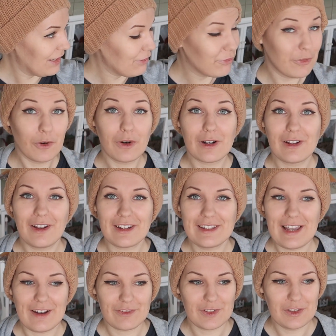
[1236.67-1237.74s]
like 4 o'clock in
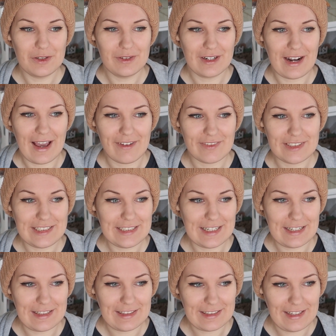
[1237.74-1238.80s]
the afternoon and I haven't eaten
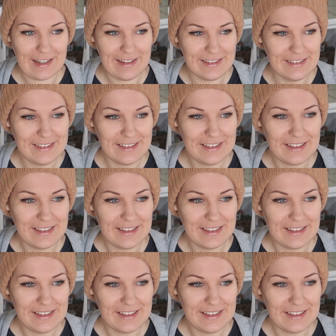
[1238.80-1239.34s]
anything yet.